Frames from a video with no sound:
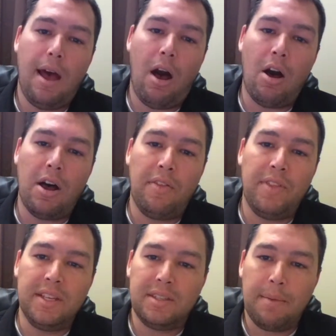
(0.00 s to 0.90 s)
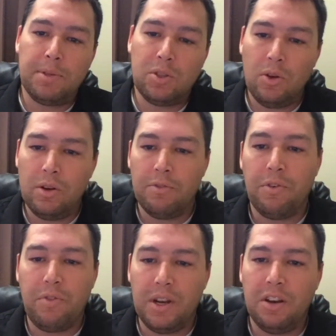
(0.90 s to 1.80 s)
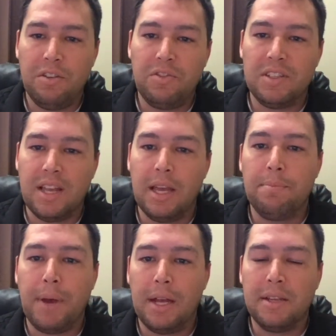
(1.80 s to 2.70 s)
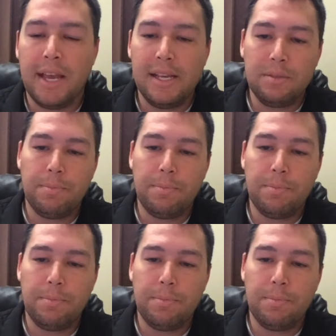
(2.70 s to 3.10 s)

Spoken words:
on this episode of Affinitive Design Podcast